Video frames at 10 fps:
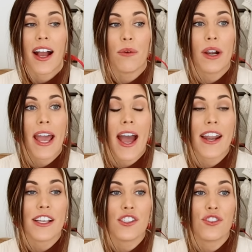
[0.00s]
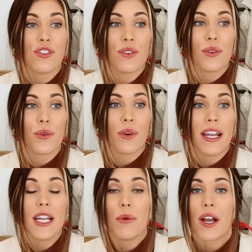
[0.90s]
I want to add it to
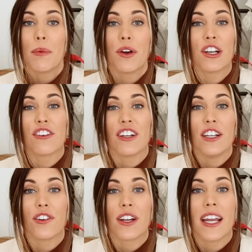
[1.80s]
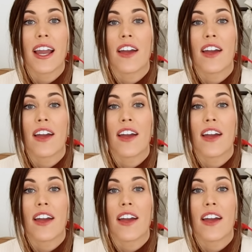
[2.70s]
anywhere I put greenery.